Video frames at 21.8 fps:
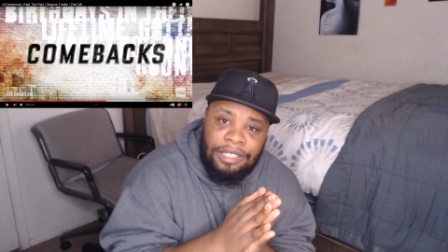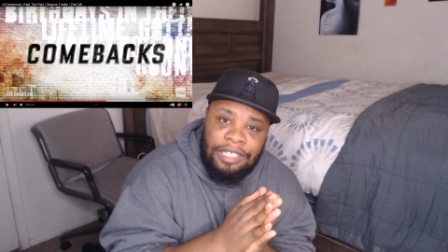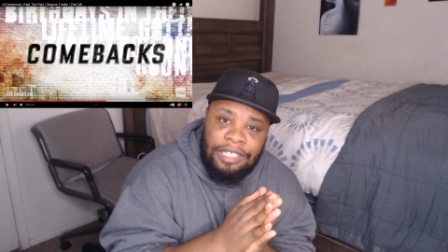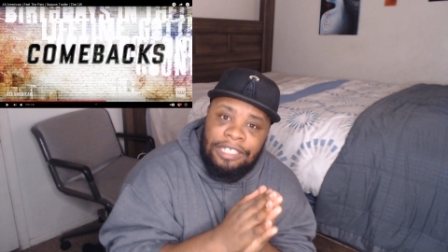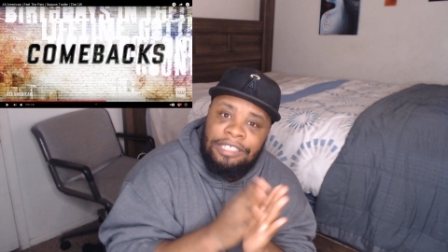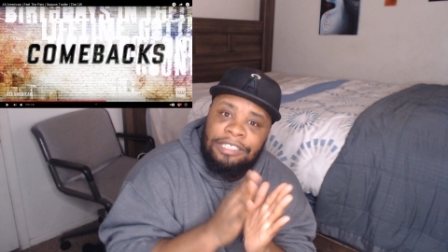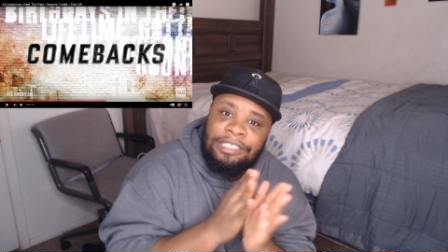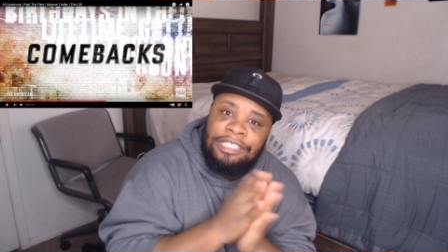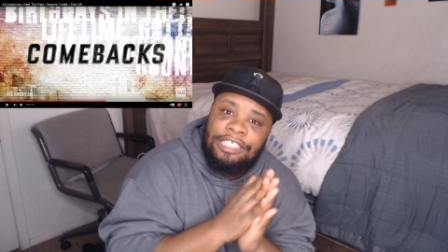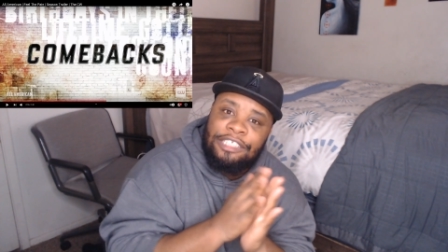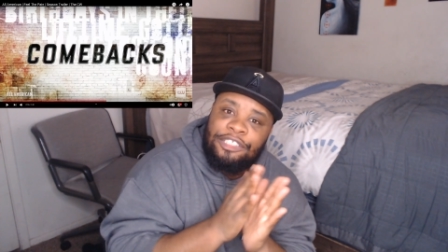
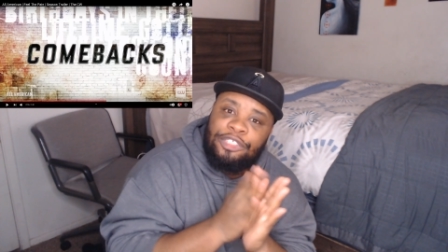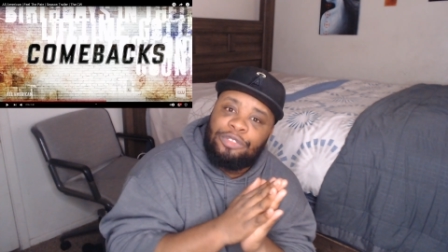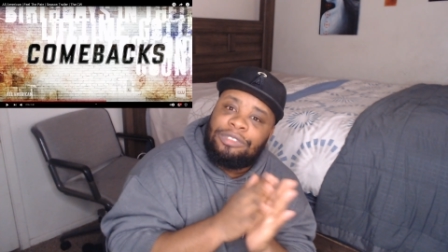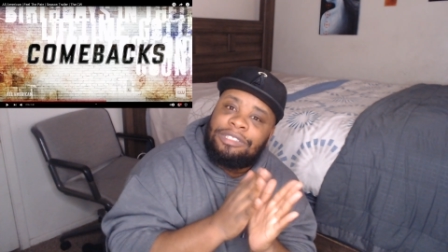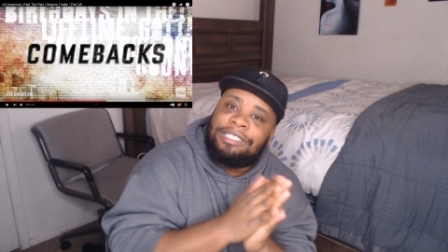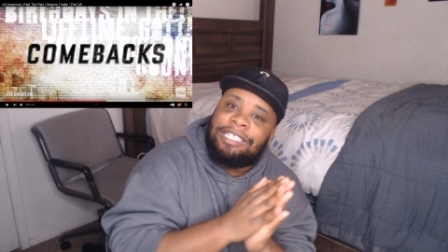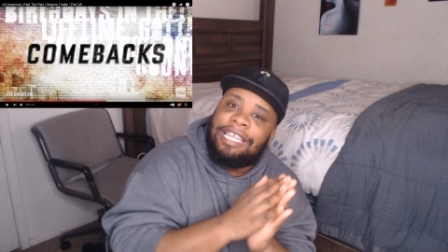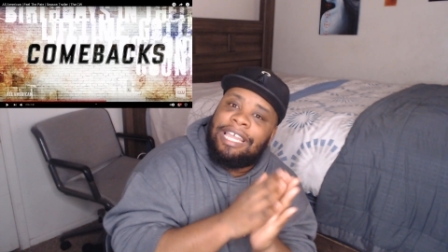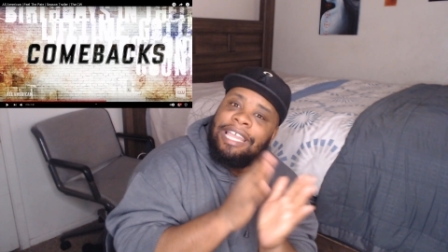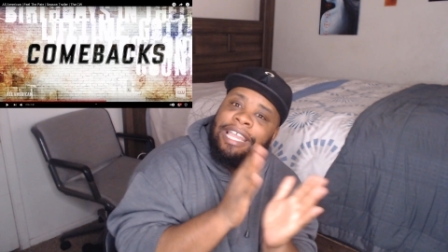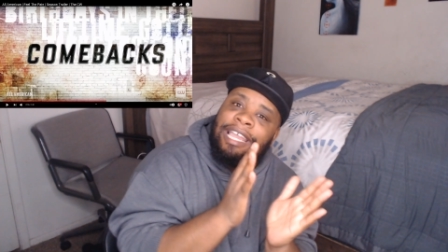Did you
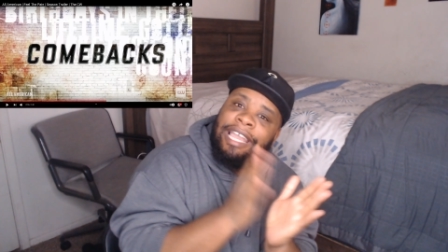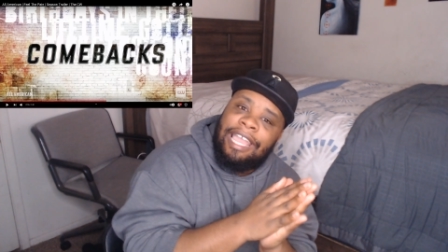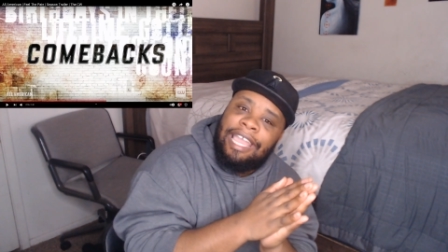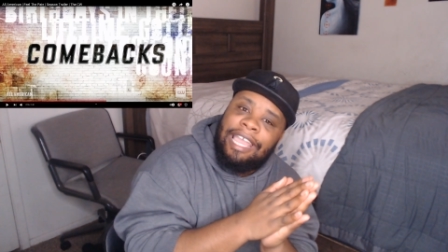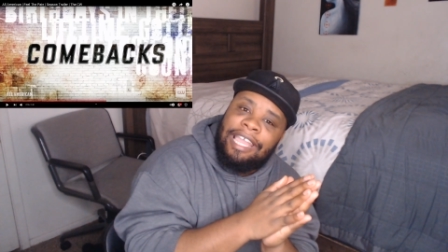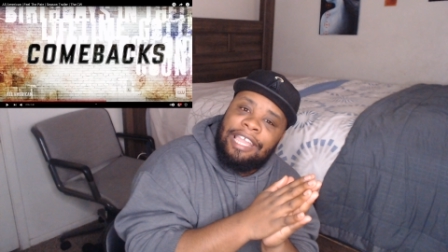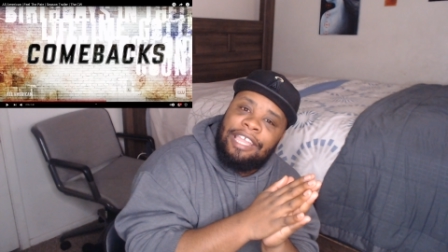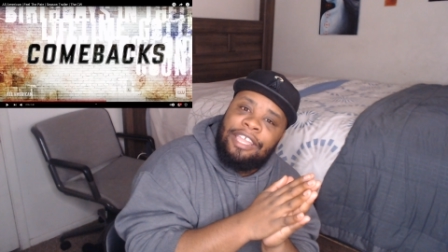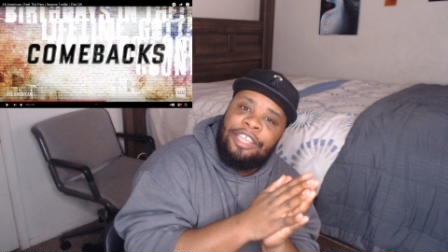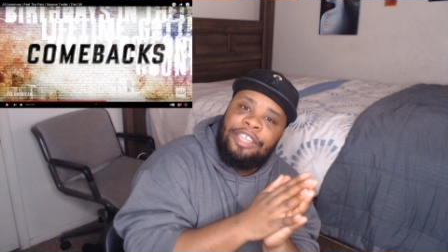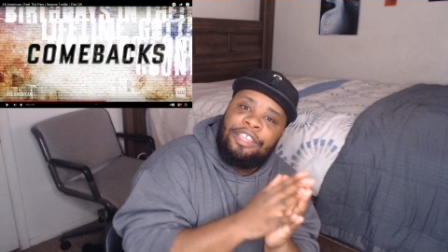say,
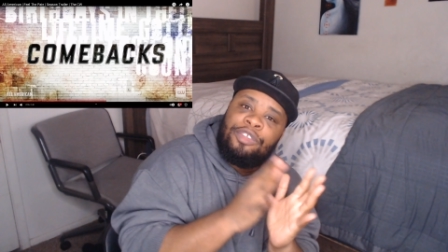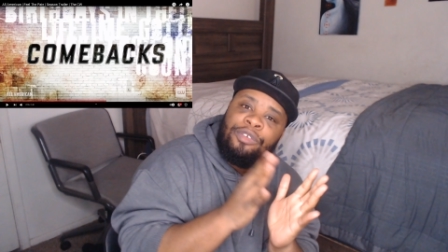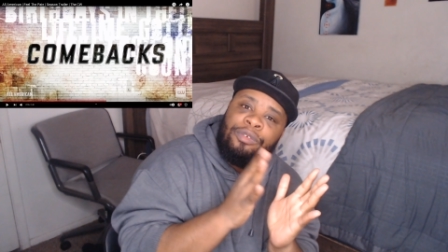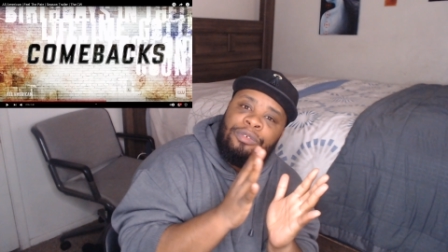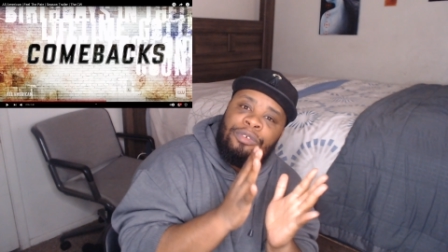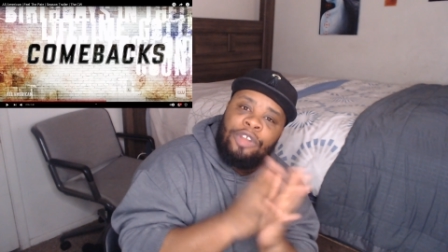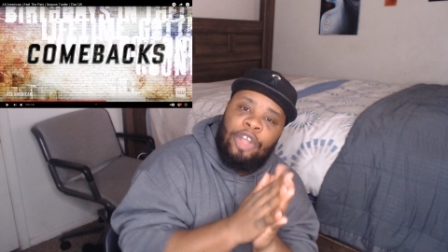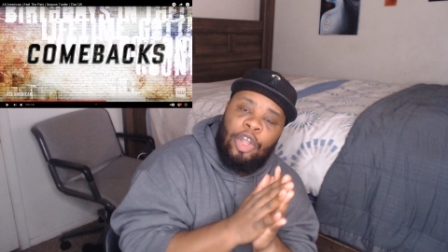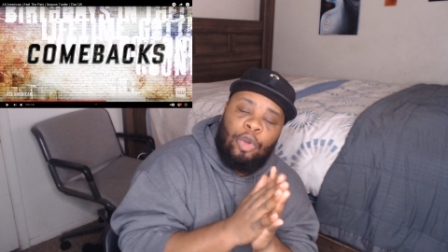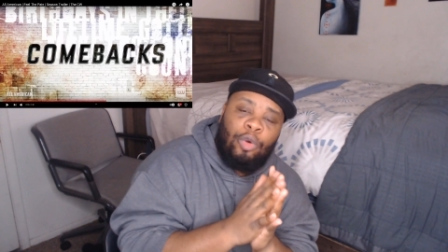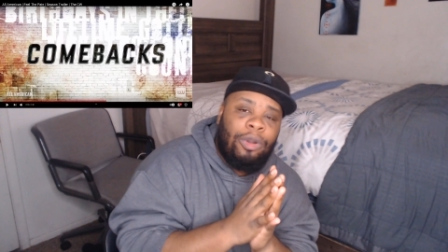hey, you
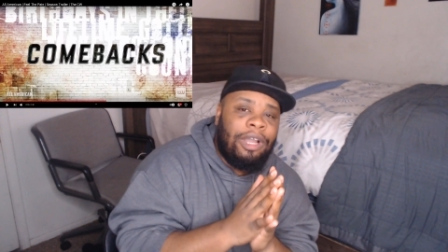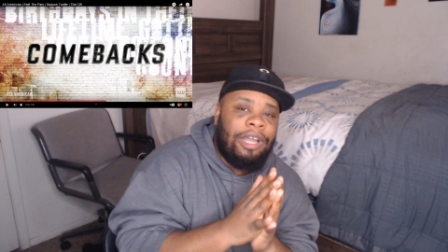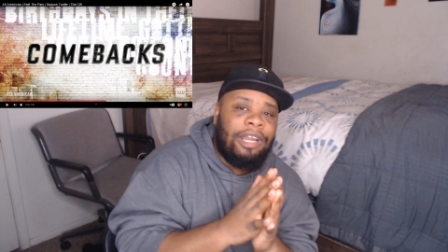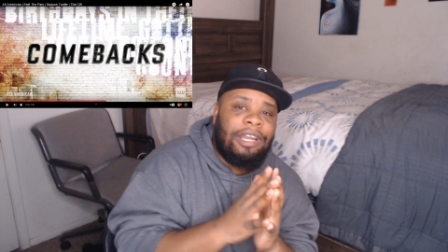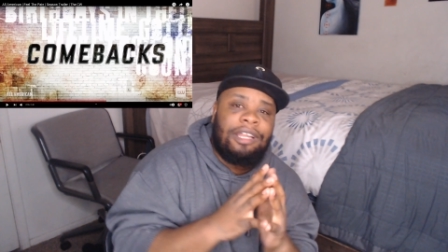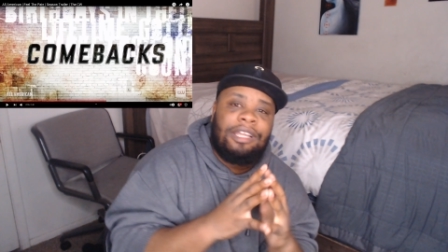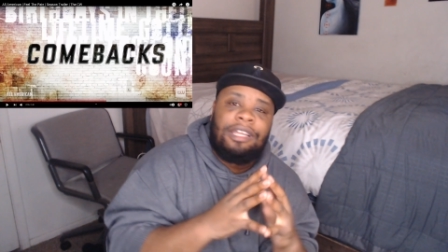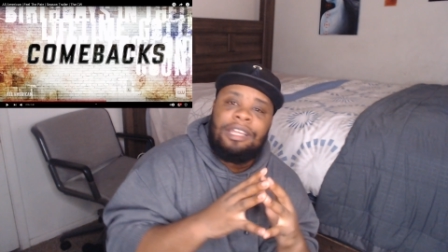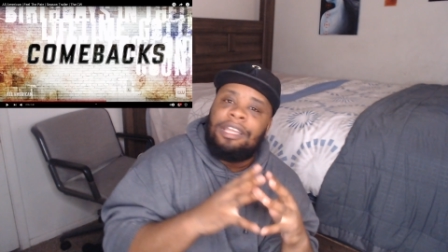know what?